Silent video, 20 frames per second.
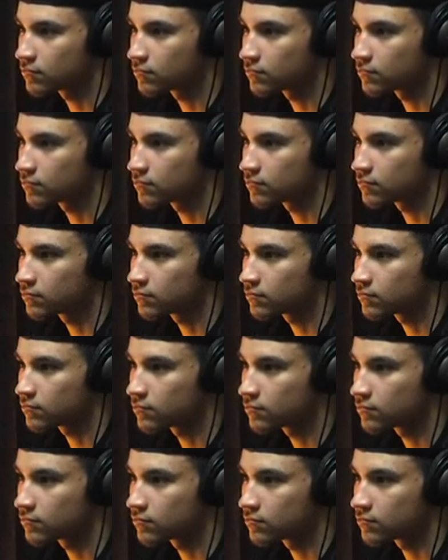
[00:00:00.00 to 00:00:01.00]

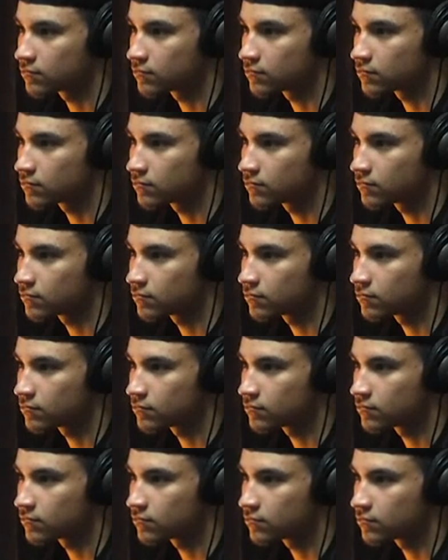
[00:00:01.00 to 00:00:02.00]

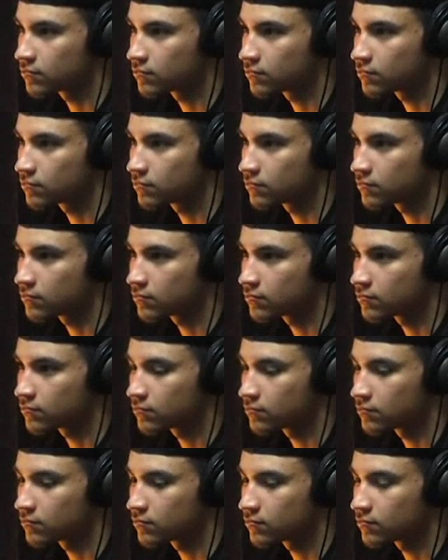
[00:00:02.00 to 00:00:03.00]

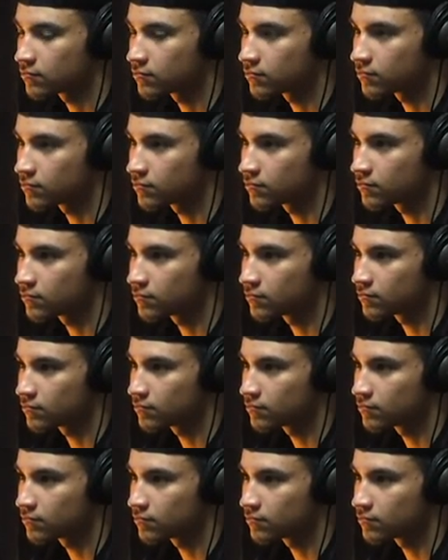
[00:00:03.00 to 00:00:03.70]
The person shown says nothing.